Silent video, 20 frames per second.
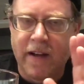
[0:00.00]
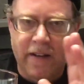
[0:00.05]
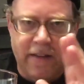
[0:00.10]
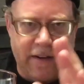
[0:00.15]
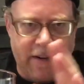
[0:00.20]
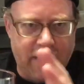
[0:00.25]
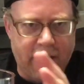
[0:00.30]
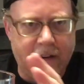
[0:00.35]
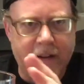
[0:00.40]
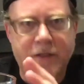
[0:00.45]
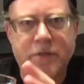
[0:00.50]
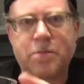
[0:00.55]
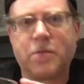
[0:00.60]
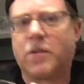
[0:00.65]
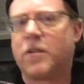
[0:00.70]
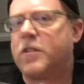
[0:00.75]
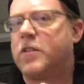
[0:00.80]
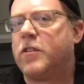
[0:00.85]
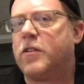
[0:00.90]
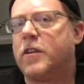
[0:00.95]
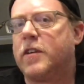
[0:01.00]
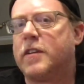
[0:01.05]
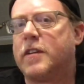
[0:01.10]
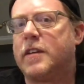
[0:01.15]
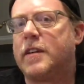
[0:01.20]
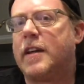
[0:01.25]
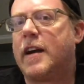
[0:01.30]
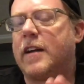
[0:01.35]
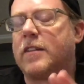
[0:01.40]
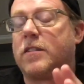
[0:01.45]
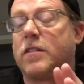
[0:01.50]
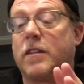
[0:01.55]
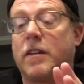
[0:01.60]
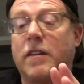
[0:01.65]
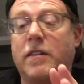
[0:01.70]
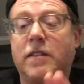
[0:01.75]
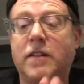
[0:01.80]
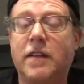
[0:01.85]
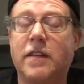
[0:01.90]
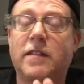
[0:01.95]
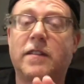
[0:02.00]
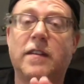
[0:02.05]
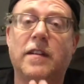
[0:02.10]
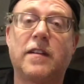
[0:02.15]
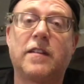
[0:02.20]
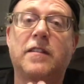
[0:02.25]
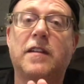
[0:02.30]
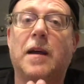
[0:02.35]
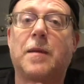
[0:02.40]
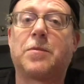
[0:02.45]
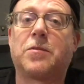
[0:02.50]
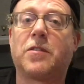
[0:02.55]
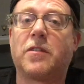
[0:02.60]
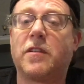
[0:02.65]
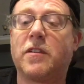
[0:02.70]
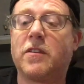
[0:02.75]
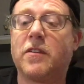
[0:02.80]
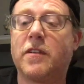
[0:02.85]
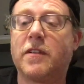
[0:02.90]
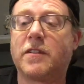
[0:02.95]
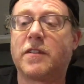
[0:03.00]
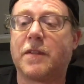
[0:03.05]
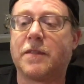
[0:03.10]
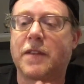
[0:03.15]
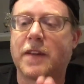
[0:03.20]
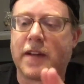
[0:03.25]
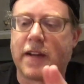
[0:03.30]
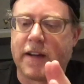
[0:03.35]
There is more to it than that. So this yeast is absolutely doing something.